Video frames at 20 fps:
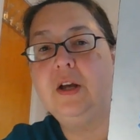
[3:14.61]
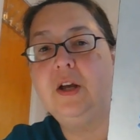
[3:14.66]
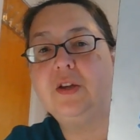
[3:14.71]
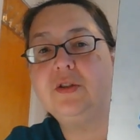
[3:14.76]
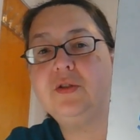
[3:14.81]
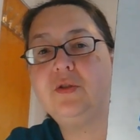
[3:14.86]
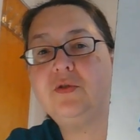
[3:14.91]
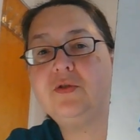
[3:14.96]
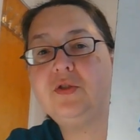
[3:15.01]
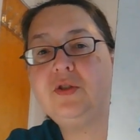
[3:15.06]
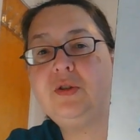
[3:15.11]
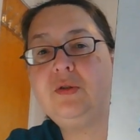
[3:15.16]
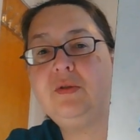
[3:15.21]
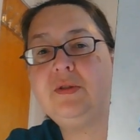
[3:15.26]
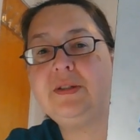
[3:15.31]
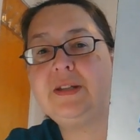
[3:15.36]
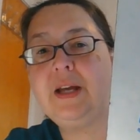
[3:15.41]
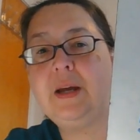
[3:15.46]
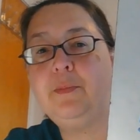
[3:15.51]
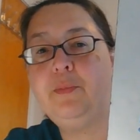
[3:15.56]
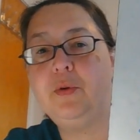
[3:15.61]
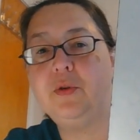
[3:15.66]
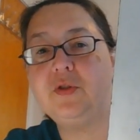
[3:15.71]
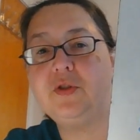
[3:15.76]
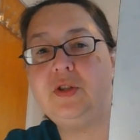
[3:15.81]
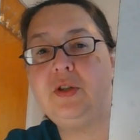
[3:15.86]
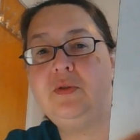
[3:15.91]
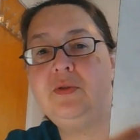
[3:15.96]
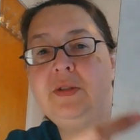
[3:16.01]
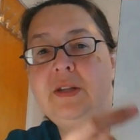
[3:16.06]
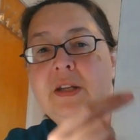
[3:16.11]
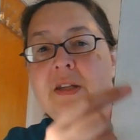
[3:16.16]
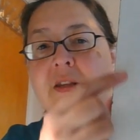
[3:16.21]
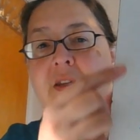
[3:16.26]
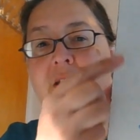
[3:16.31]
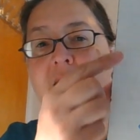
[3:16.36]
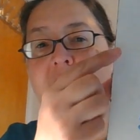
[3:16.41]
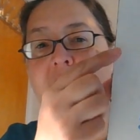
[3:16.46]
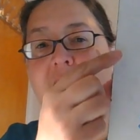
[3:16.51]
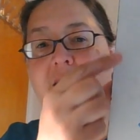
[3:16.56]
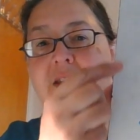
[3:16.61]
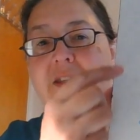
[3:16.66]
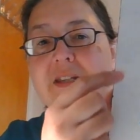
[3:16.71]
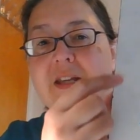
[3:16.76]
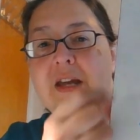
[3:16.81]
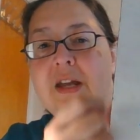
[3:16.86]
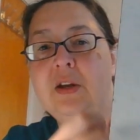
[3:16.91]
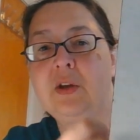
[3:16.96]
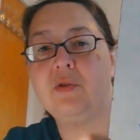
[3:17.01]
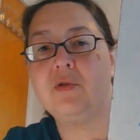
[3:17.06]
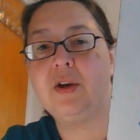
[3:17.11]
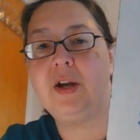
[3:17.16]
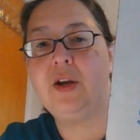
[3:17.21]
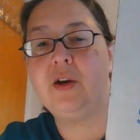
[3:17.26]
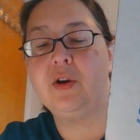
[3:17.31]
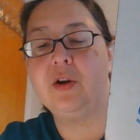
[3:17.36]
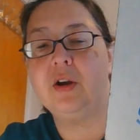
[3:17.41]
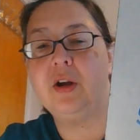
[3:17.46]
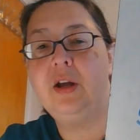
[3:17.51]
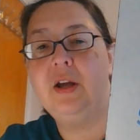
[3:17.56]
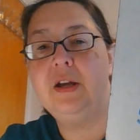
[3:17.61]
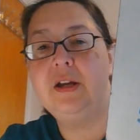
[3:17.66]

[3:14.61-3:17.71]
So those are two examples using the less and greater,